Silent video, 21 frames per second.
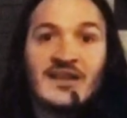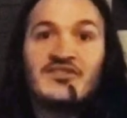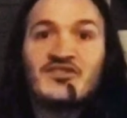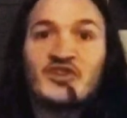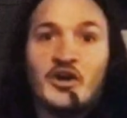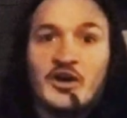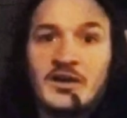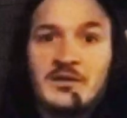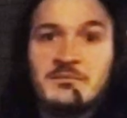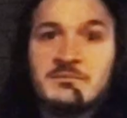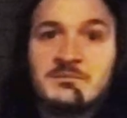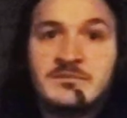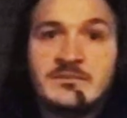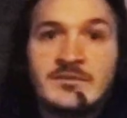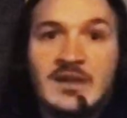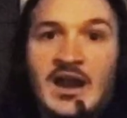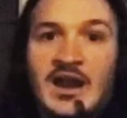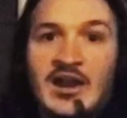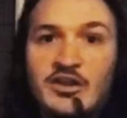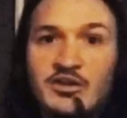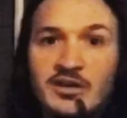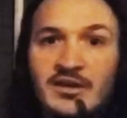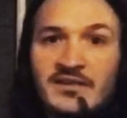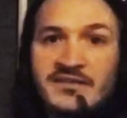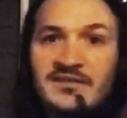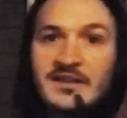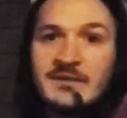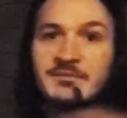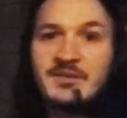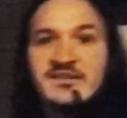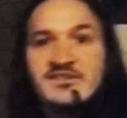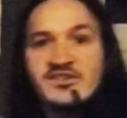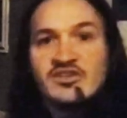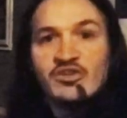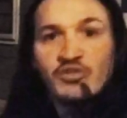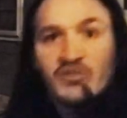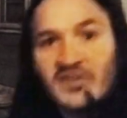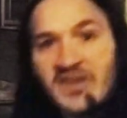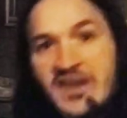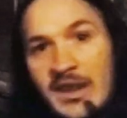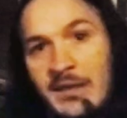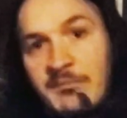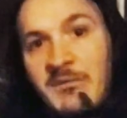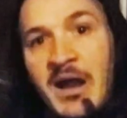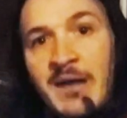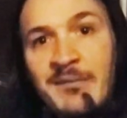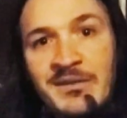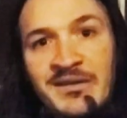I saw him. How you didn't see it? Did you see him?